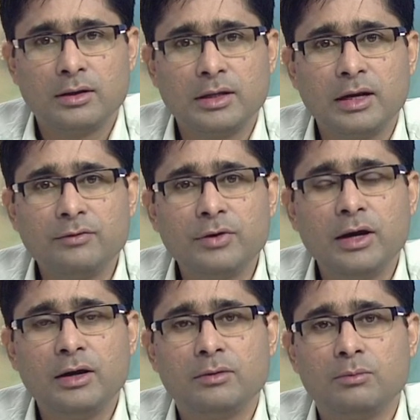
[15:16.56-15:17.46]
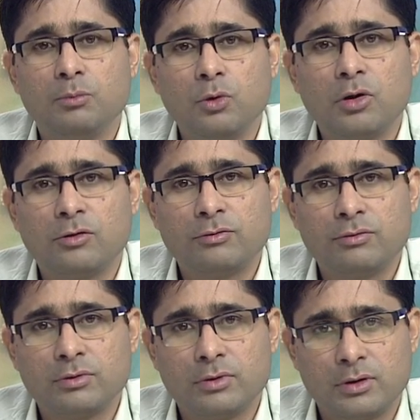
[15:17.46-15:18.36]
the revealed book of
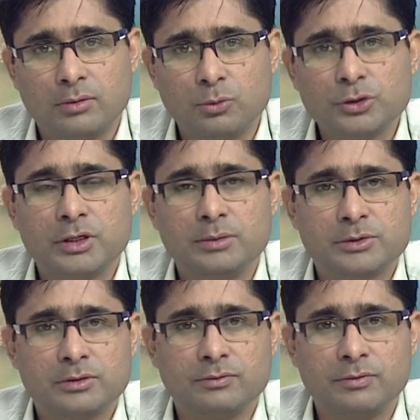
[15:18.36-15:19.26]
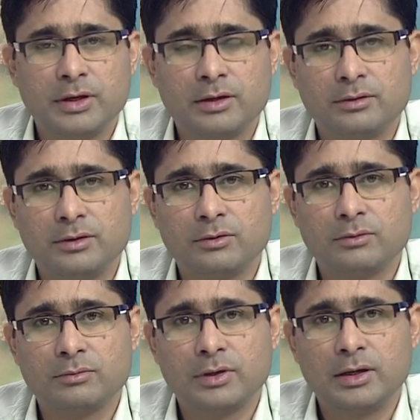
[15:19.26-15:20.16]
uh, Muslims where you know